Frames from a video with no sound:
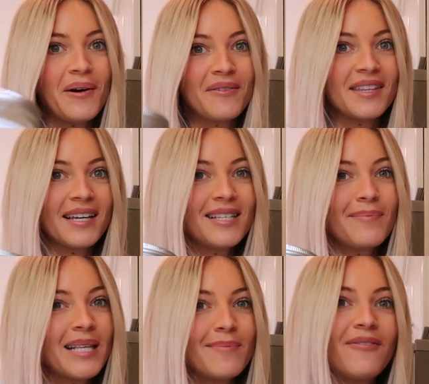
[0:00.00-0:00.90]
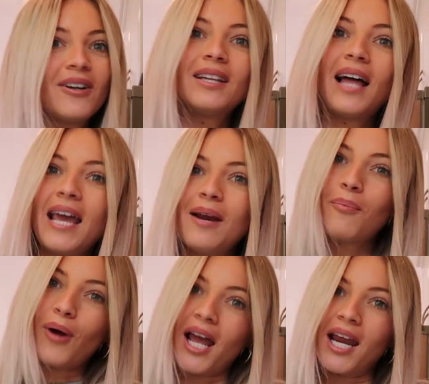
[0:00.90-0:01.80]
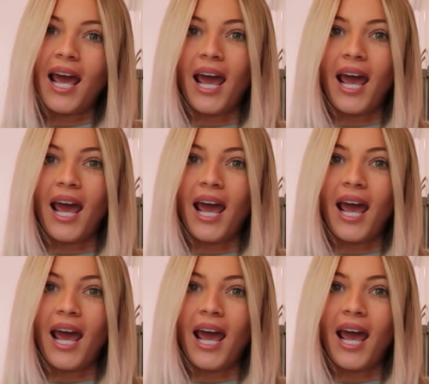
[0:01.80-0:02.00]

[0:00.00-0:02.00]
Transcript: However, this makes me feel light, bright,